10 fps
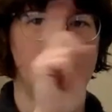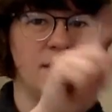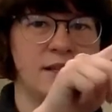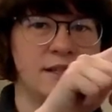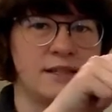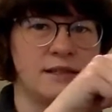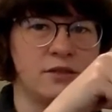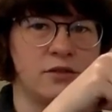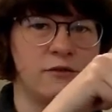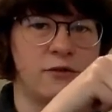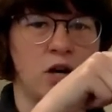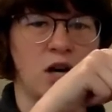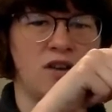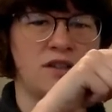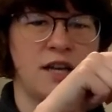This little
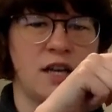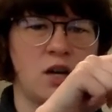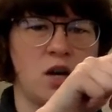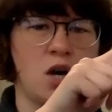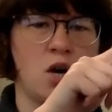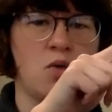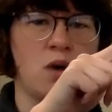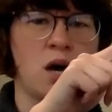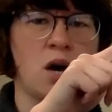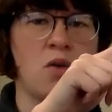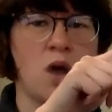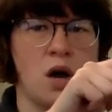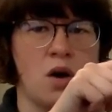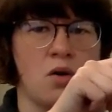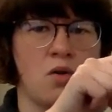frog said, "Oh, oh,
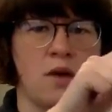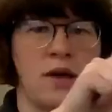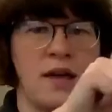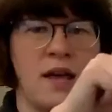oh."